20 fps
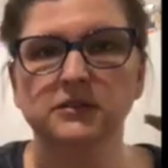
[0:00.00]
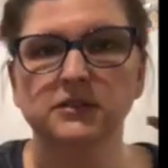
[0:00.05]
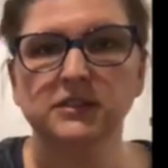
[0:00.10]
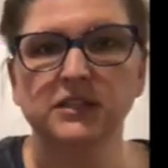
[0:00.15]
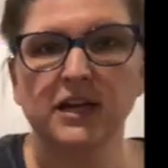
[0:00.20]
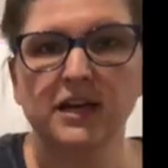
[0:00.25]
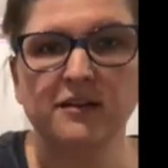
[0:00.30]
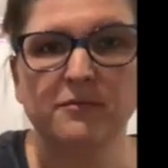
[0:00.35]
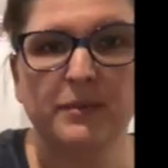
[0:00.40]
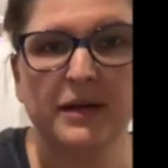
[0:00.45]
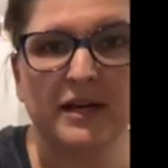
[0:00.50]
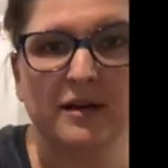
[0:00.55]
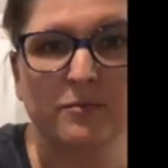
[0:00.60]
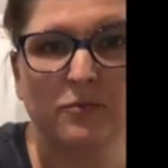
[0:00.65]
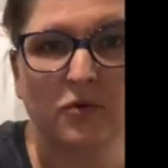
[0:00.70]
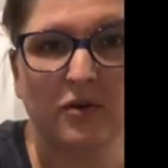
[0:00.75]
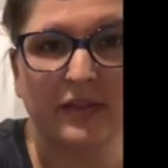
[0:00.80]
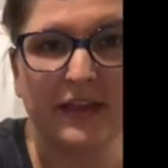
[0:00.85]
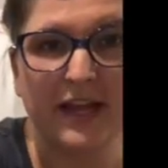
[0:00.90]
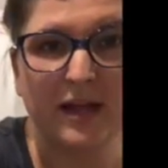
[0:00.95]
Kind of made it
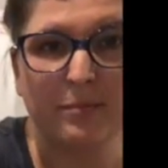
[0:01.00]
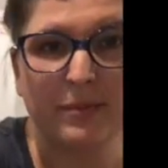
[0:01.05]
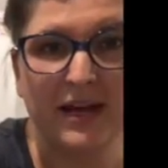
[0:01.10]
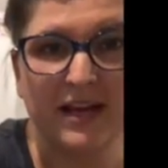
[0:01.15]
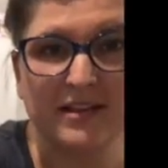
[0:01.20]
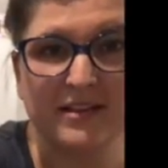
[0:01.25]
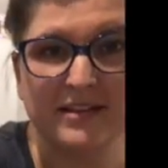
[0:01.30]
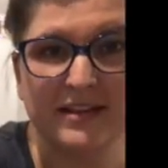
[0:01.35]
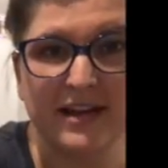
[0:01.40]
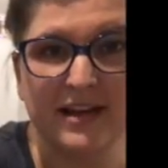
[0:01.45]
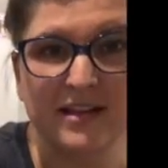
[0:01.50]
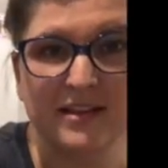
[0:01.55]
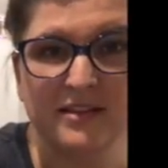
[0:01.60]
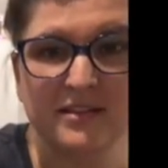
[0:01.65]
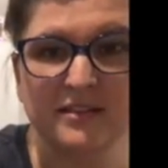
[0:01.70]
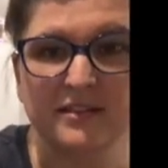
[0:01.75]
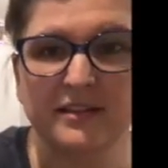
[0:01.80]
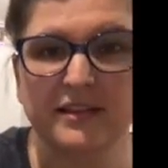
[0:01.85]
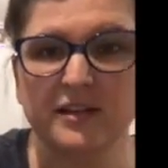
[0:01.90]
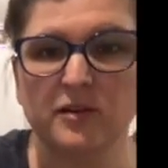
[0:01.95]
more like pastel,
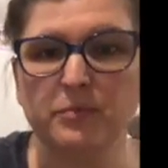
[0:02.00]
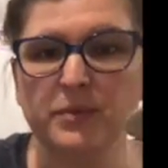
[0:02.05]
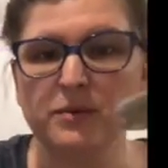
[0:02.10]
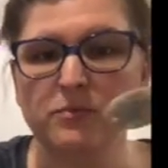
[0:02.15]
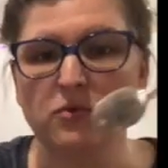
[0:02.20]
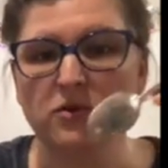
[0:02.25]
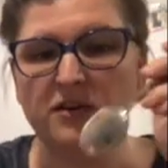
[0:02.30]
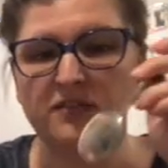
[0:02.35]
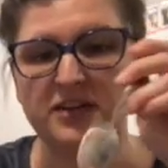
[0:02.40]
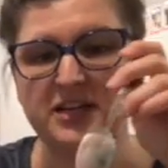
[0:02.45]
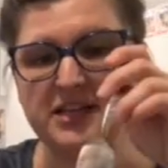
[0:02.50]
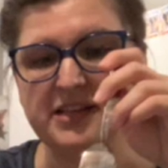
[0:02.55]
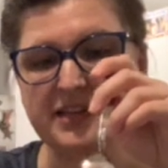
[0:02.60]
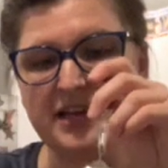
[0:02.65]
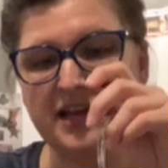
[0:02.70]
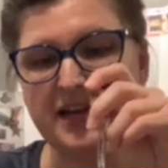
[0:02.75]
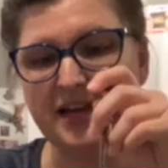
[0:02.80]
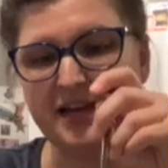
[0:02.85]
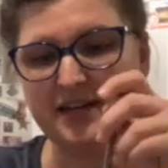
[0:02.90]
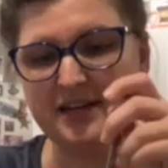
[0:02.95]
a little bit more of a
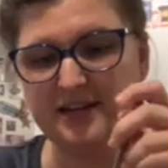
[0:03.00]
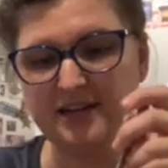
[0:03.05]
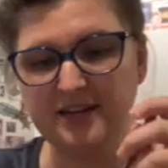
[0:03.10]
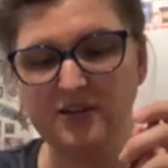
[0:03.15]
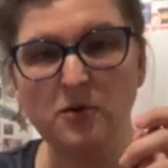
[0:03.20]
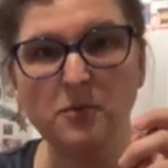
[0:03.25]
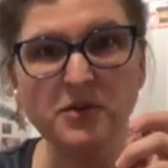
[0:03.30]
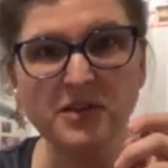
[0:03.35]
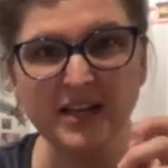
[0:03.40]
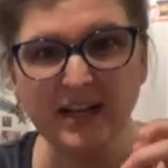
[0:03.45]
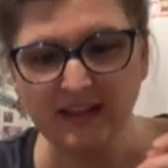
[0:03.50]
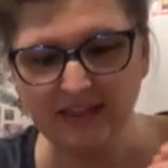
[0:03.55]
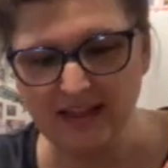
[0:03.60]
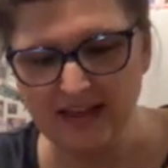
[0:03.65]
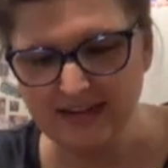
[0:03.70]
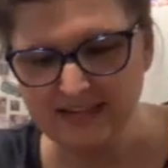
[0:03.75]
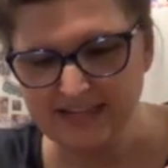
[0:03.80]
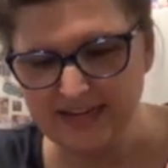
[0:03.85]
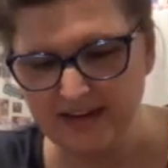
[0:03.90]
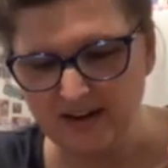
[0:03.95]
design. It's almost like
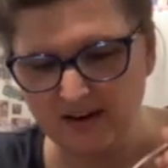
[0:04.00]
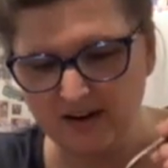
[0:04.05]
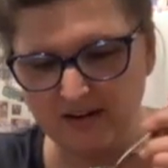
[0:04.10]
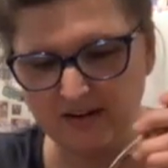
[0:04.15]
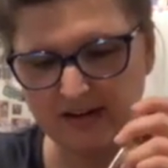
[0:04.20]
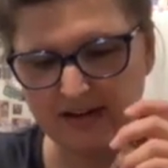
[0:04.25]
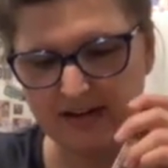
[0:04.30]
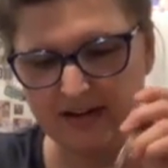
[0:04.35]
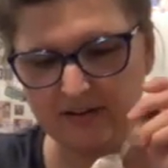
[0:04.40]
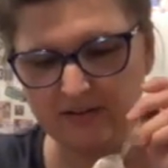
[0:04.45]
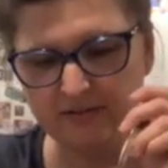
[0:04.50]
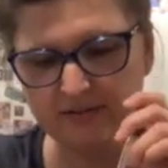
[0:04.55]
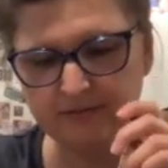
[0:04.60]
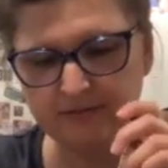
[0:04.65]
latte art now.